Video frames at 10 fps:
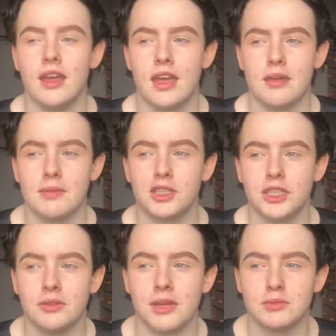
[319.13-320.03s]
I
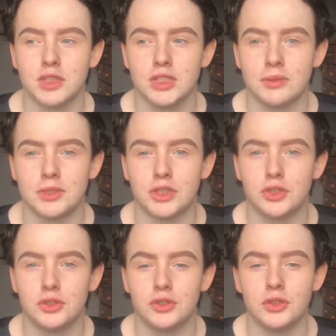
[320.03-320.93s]
trained with him since I was
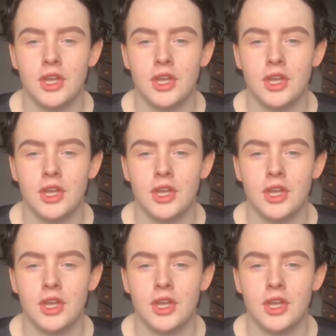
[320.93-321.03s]
2,